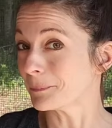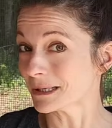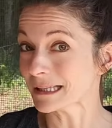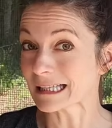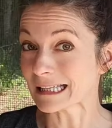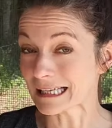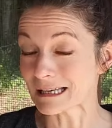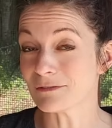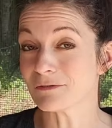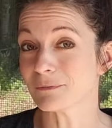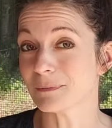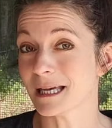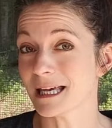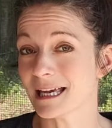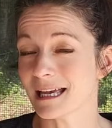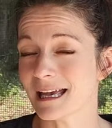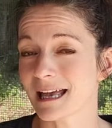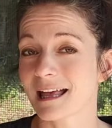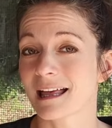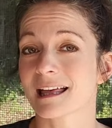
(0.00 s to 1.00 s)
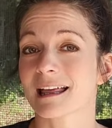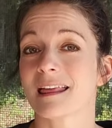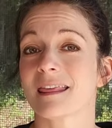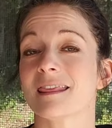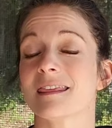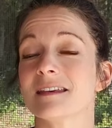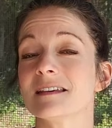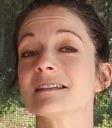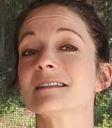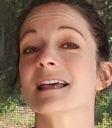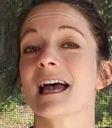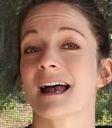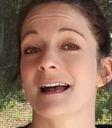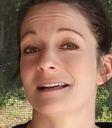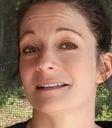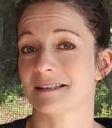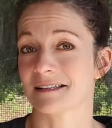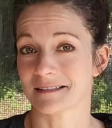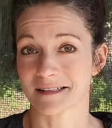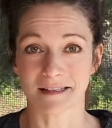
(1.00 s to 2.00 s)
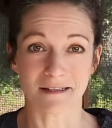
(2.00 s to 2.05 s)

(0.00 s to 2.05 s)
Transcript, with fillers: believe me, this has its